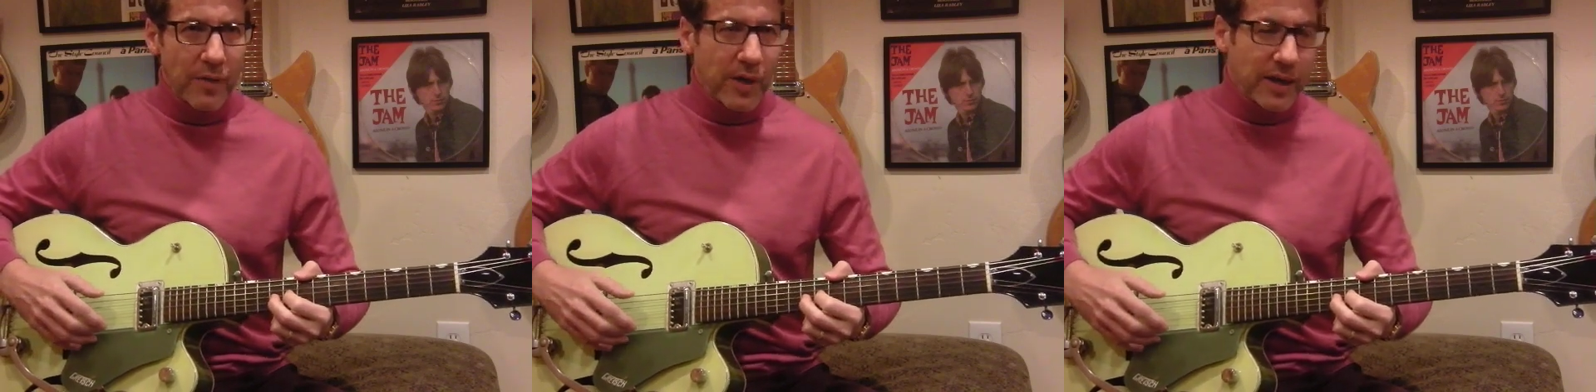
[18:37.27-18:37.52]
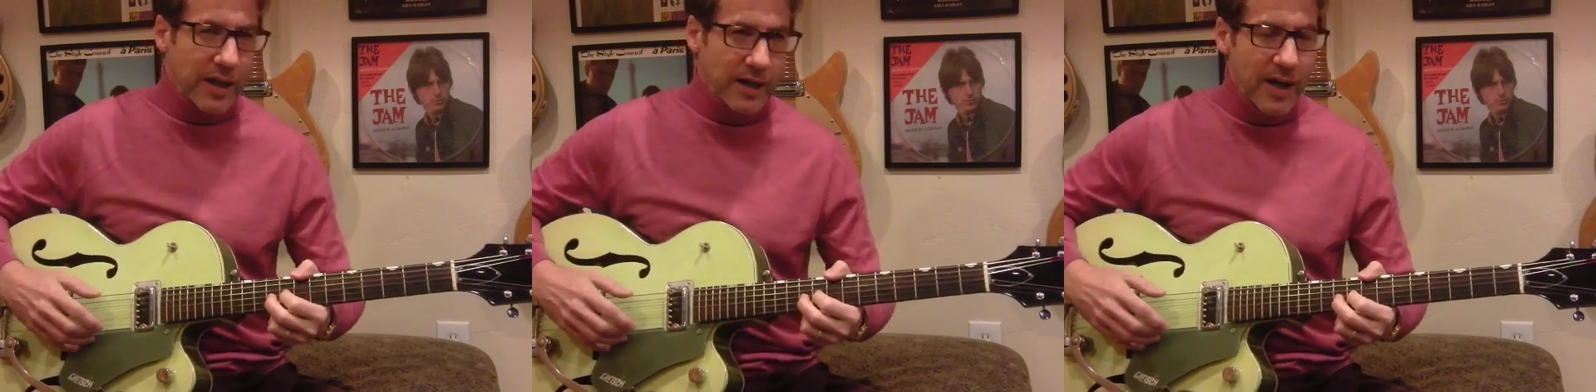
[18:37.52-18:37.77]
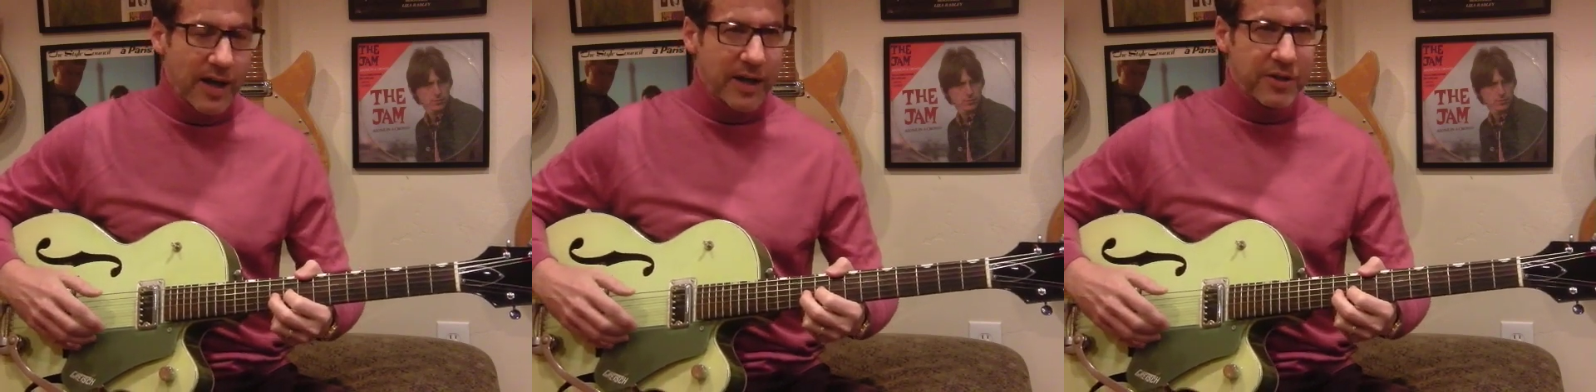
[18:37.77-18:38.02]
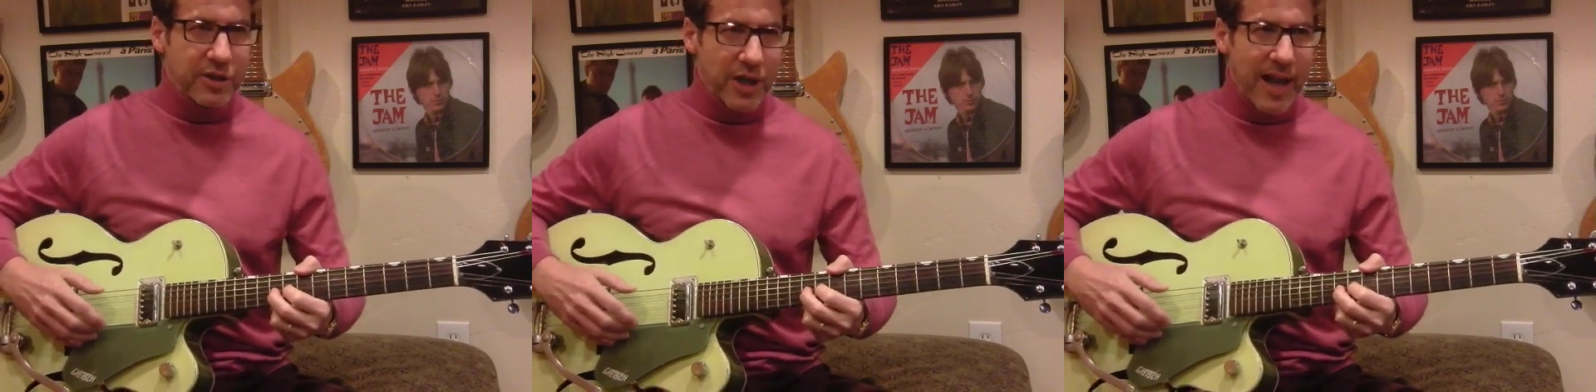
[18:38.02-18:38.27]
think he kind
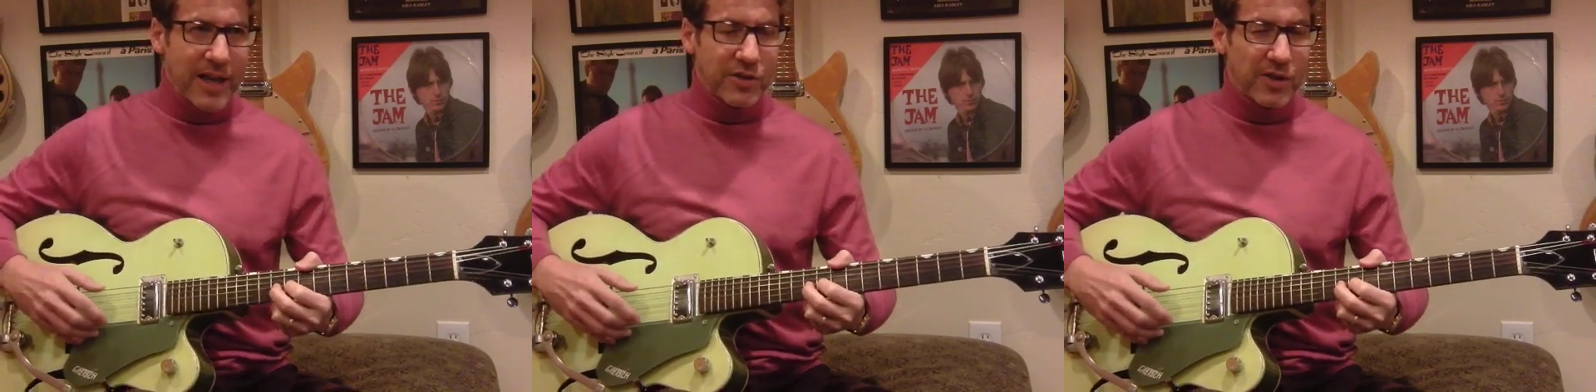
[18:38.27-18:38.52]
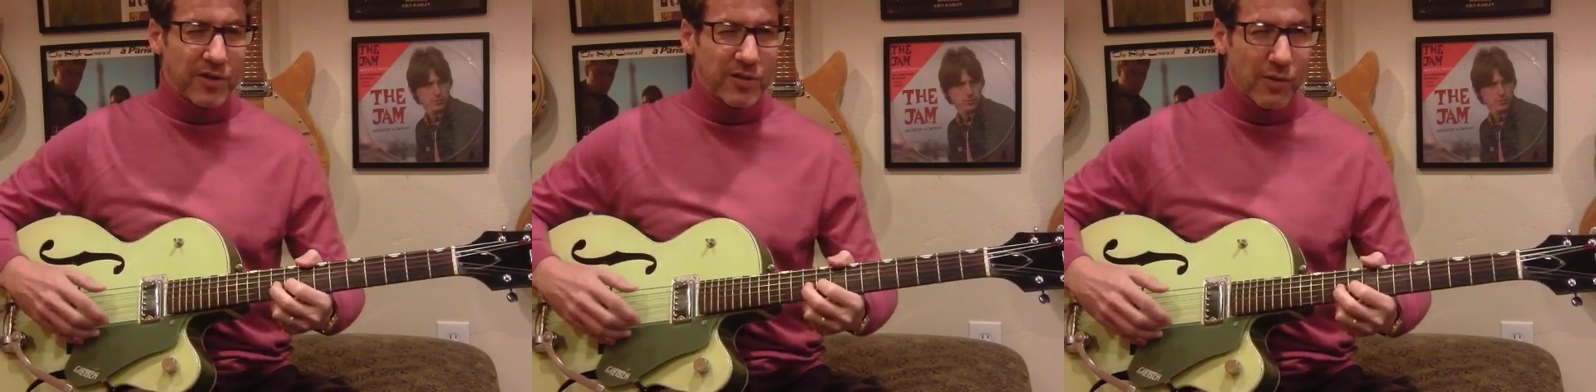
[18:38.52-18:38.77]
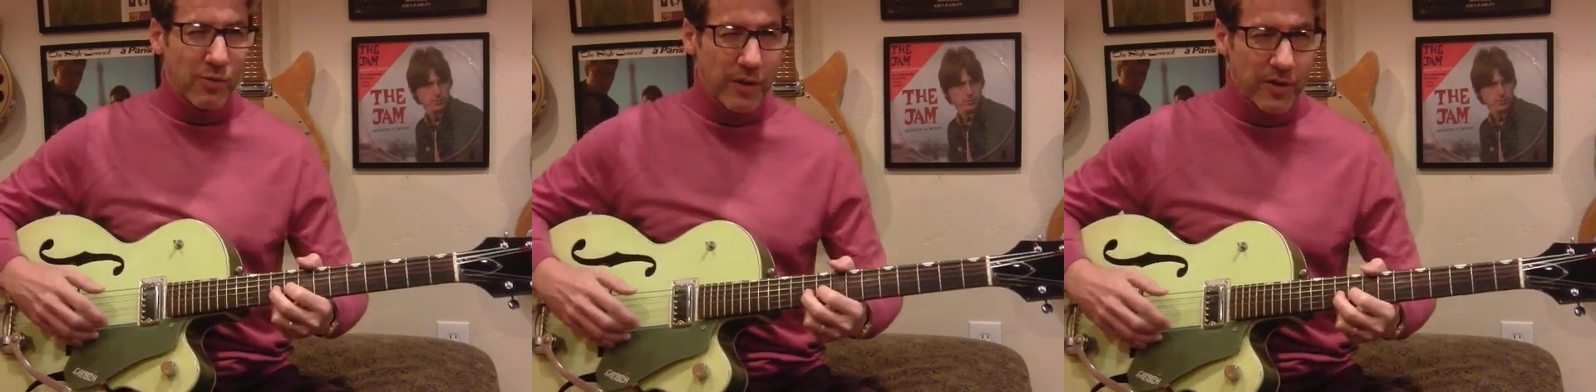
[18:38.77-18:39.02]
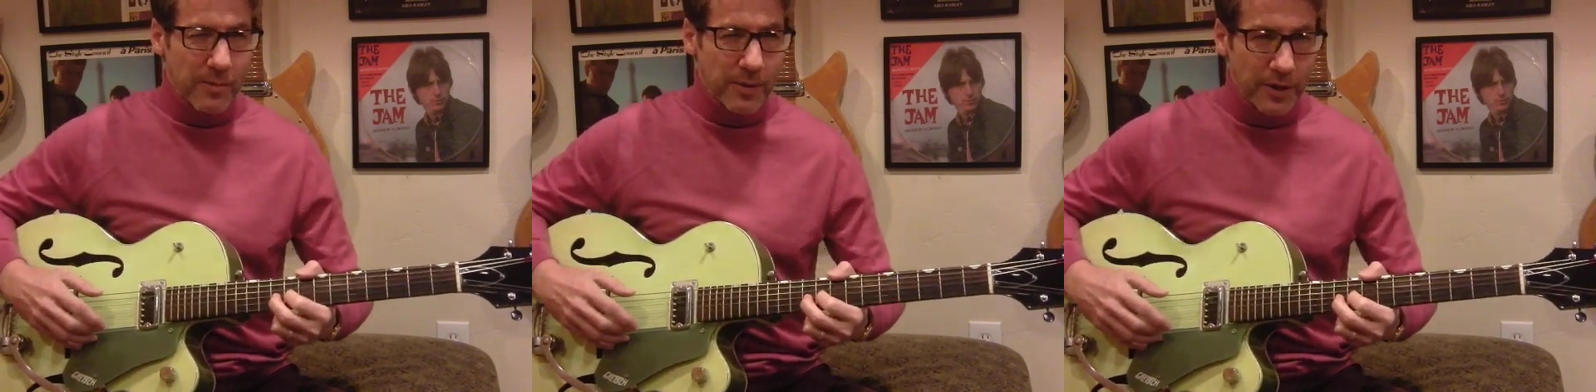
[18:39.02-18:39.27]
of changes the
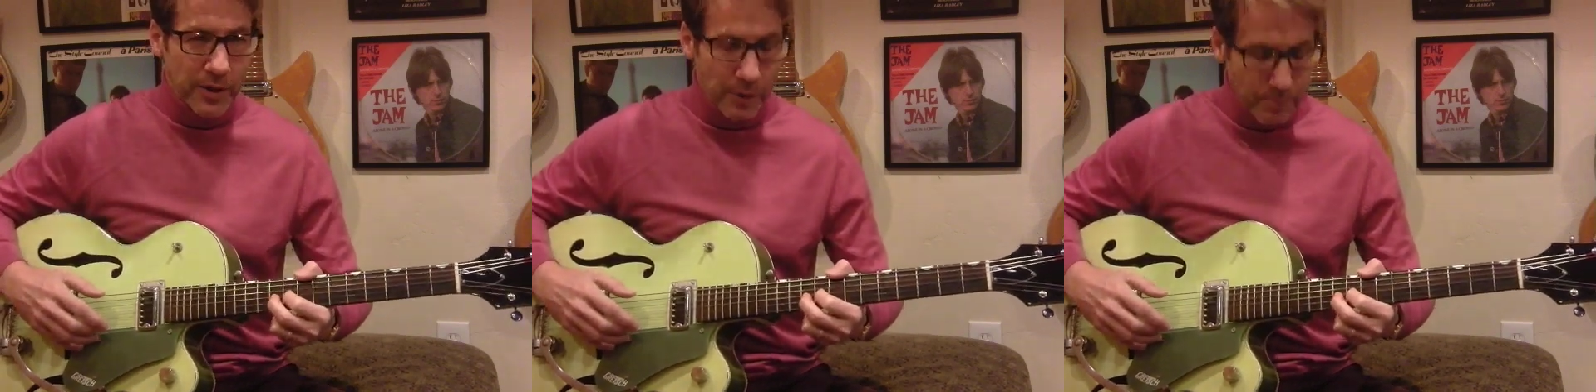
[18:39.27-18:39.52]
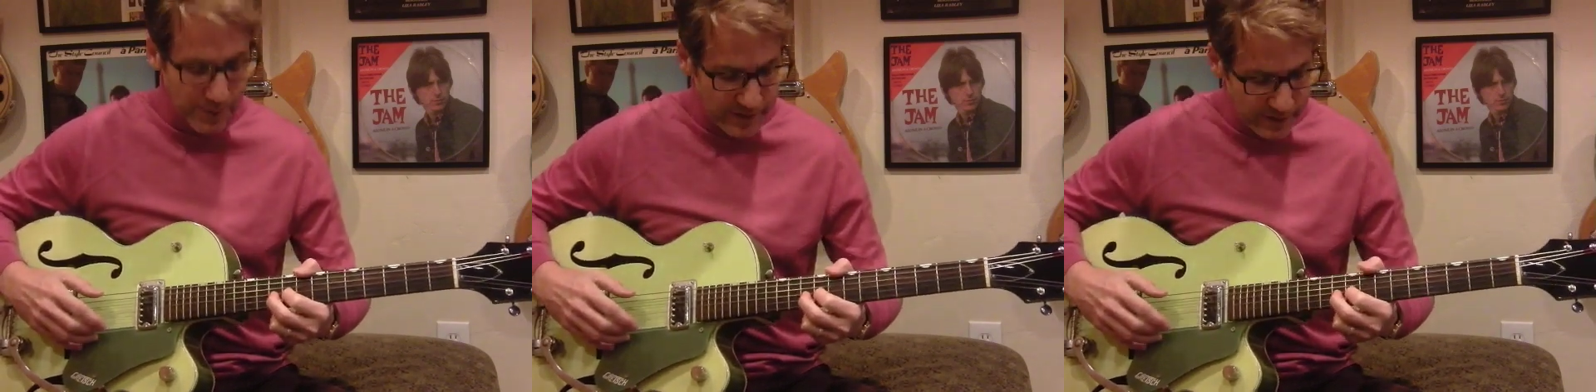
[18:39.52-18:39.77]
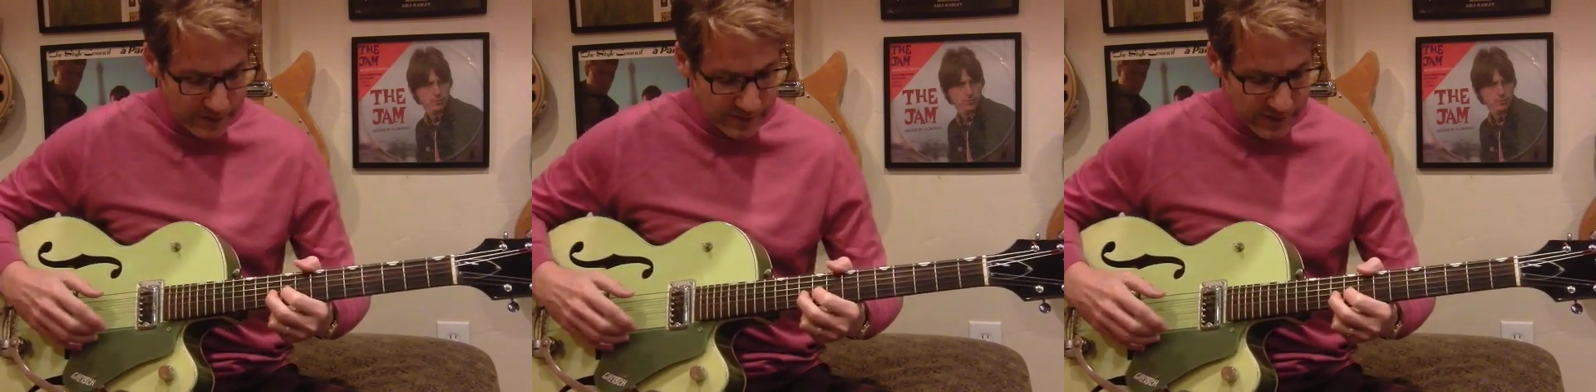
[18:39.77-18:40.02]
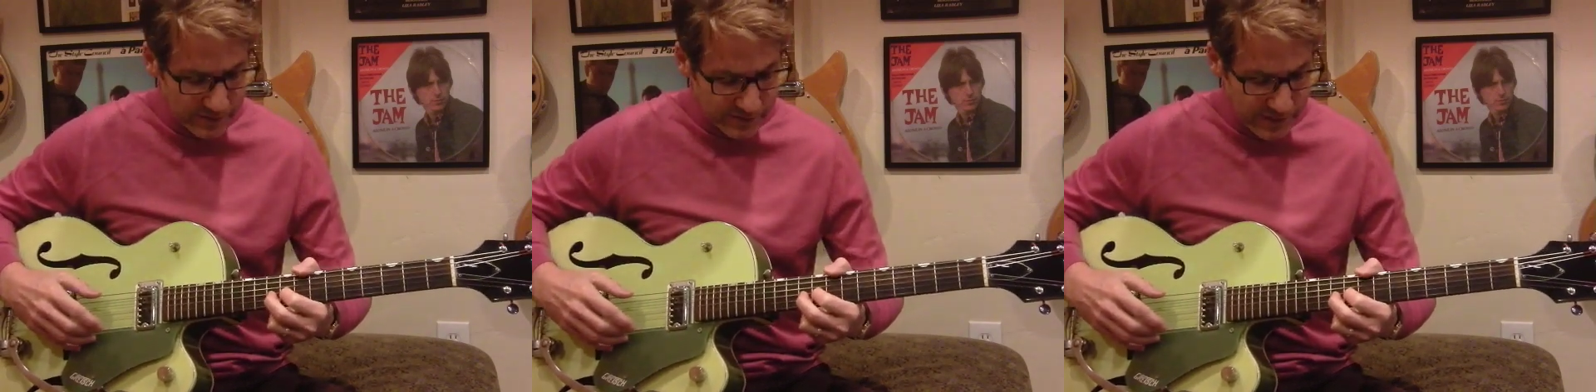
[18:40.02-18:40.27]
rhythm a little bit and
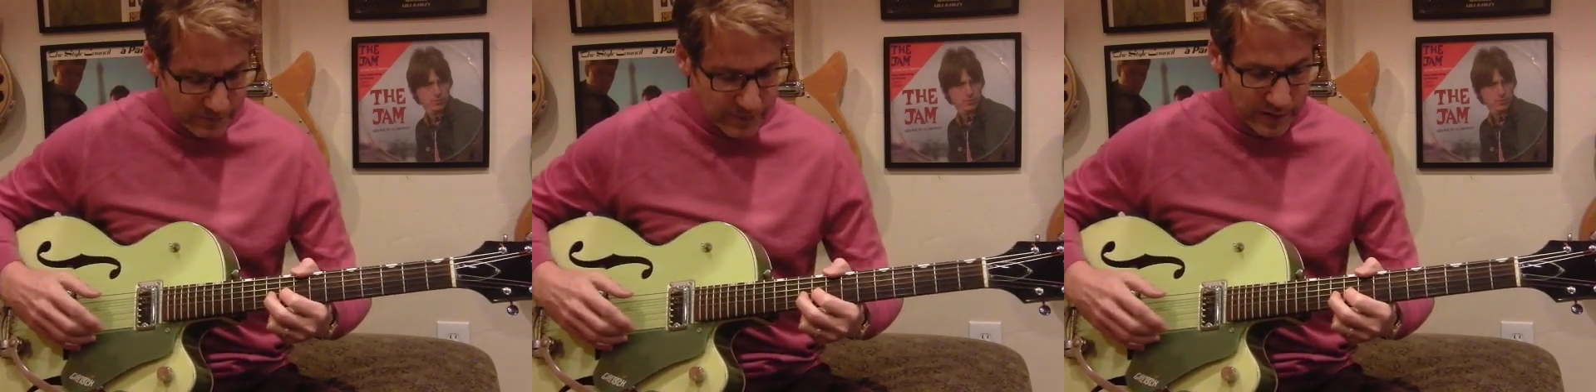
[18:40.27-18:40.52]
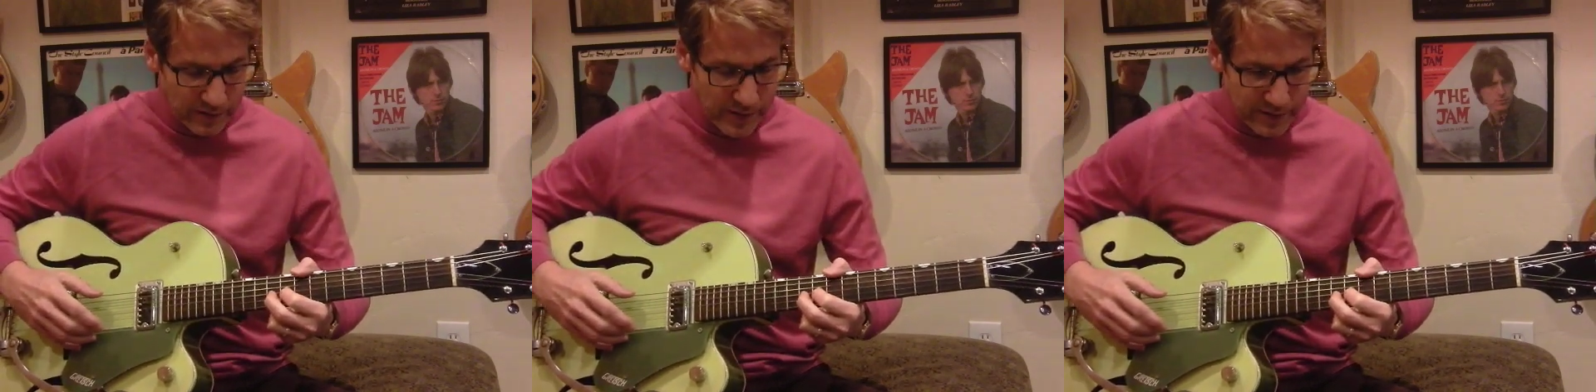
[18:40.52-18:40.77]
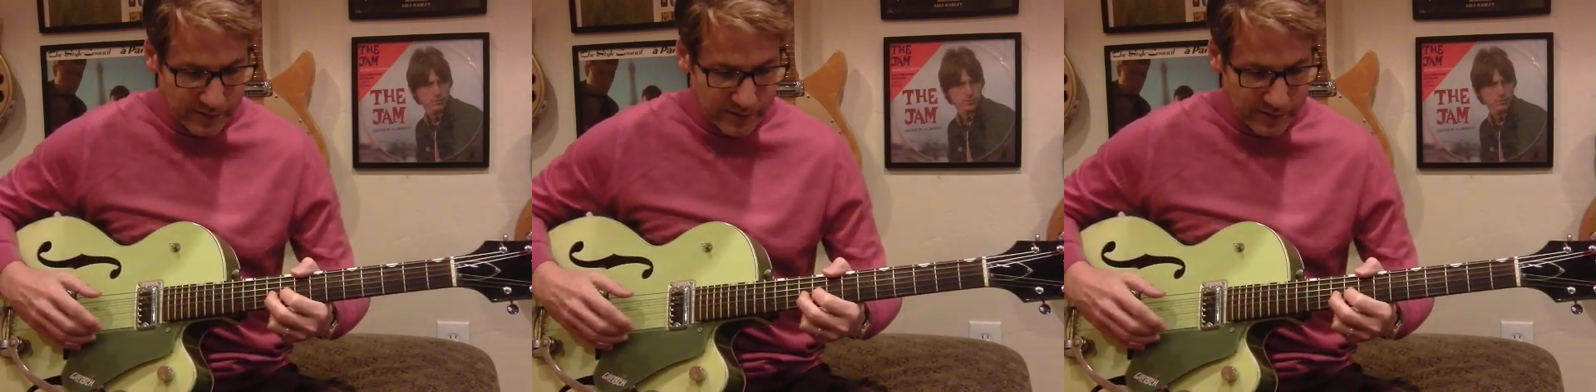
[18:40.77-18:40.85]
does something like